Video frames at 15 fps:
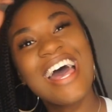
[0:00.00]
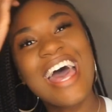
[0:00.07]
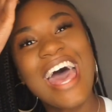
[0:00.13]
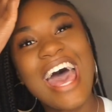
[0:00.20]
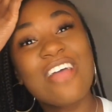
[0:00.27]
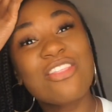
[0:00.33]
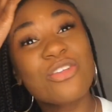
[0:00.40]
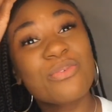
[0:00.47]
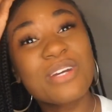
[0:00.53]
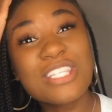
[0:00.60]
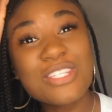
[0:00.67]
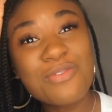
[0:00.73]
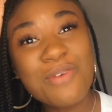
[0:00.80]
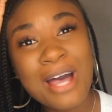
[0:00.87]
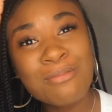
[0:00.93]
And the
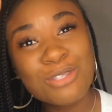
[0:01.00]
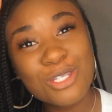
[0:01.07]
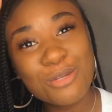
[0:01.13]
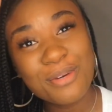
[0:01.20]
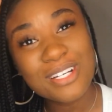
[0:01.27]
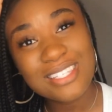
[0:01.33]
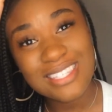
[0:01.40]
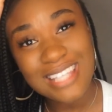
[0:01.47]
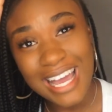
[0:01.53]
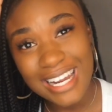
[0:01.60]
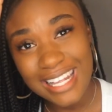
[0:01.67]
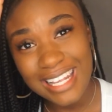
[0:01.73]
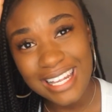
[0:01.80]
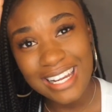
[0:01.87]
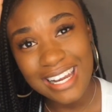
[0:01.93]
reason why I'm super
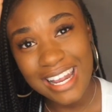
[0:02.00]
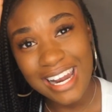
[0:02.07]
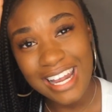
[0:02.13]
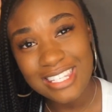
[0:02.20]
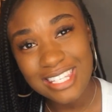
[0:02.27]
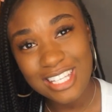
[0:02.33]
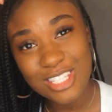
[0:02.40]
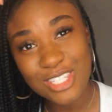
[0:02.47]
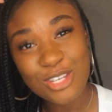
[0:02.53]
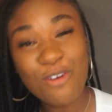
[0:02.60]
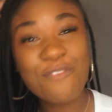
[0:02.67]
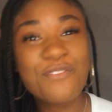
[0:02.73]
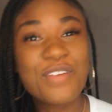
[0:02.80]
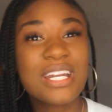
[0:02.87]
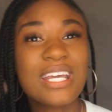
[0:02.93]
excited and I say it's
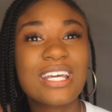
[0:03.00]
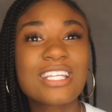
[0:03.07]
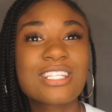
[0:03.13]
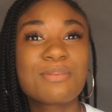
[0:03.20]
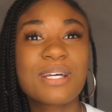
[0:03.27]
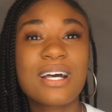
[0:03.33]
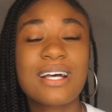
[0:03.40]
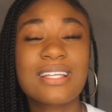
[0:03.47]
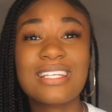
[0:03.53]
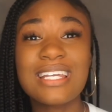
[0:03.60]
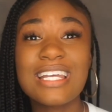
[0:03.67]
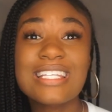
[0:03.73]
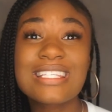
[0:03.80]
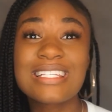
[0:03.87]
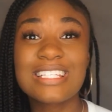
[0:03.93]
so fitting is because it
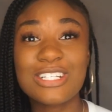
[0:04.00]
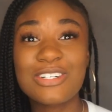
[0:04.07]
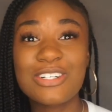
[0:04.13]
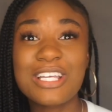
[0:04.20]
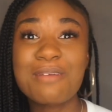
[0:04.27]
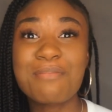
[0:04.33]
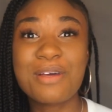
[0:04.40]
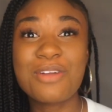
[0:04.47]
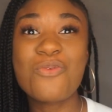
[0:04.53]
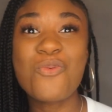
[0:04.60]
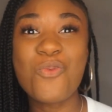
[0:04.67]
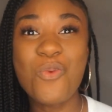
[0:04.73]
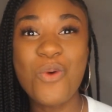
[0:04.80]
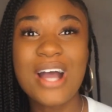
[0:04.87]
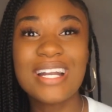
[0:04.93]
has literally
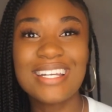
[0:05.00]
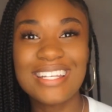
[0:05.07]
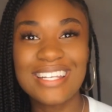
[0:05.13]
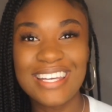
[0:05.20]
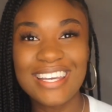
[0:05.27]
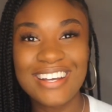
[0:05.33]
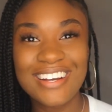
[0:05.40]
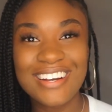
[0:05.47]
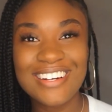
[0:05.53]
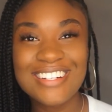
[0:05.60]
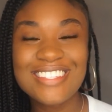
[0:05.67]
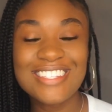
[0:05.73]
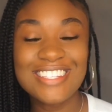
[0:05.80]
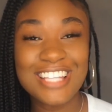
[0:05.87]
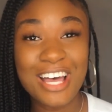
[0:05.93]
been 1 year
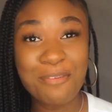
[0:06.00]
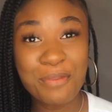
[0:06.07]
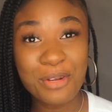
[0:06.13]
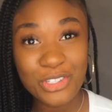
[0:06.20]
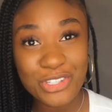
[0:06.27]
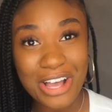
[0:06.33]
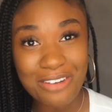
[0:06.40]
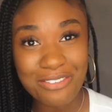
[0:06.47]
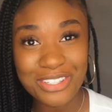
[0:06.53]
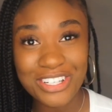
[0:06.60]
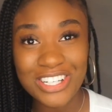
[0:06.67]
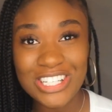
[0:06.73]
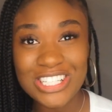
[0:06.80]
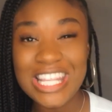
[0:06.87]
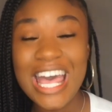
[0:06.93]
since I've been a travel
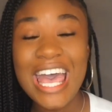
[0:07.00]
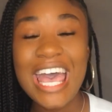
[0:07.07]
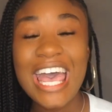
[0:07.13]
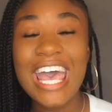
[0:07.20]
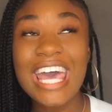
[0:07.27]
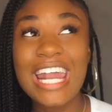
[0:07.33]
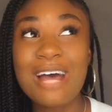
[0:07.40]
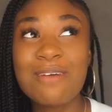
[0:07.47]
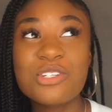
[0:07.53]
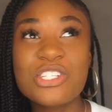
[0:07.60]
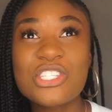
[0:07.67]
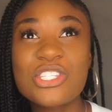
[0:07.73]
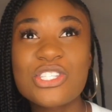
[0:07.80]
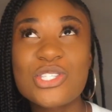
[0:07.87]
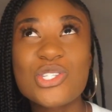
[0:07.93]
nurse, and I'm
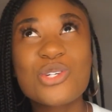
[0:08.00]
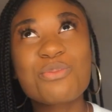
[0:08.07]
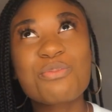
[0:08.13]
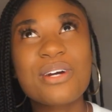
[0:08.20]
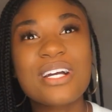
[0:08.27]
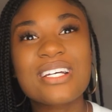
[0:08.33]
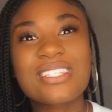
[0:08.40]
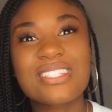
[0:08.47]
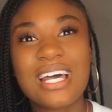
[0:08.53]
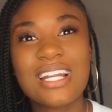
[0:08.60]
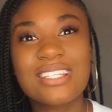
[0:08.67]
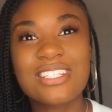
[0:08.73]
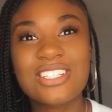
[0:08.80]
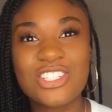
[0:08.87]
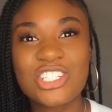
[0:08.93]
just super
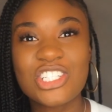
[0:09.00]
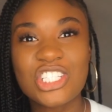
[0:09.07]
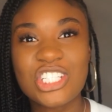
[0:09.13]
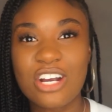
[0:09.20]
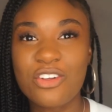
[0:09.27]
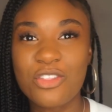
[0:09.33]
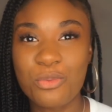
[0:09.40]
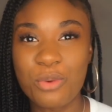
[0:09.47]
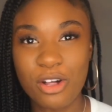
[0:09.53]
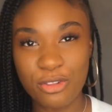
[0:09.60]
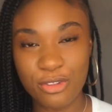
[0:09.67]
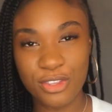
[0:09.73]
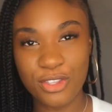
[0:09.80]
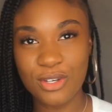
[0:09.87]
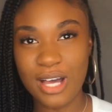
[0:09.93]
excited to just share the wealth
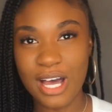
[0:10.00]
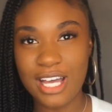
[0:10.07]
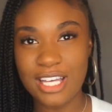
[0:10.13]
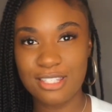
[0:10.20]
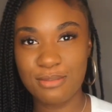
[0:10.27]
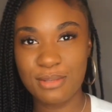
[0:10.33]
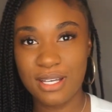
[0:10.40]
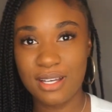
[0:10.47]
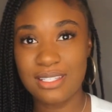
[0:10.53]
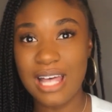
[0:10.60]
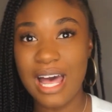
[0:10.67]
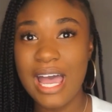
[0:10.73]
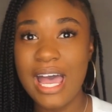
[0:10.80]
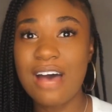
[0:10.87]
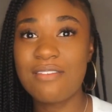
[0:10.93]
with you guys because
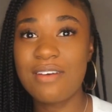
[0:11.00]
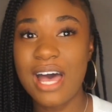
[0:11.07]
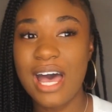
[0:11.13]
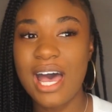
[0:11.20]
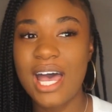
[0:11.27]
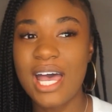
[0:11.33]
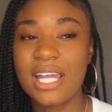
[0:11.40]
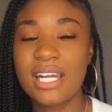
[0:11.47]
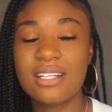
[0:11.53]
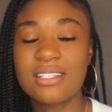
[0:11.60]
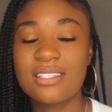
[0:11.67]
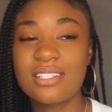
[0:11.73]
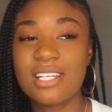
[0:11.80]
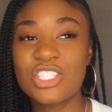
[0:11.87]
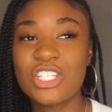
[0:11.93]
I have had
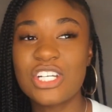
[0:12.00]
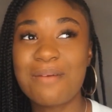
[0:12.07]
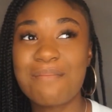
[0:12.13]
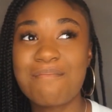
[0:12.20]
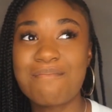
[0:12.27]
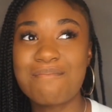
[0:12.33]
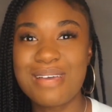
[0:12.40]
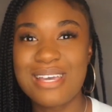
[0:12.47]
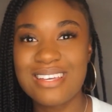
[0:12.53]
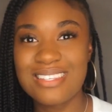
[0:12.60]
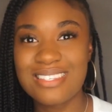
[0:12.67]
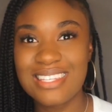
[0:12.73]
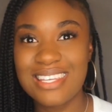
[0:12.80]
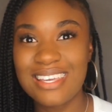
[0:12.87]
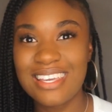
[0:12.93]
such an
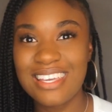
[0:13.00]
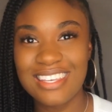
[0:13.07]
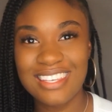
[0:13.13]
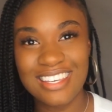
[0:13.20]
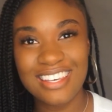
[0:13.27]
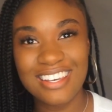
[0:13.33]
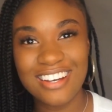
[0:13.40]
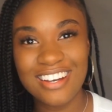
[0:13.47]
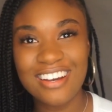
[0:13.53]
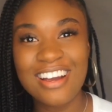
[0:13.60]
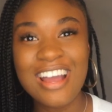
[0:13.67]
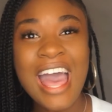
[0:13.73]
amazing year.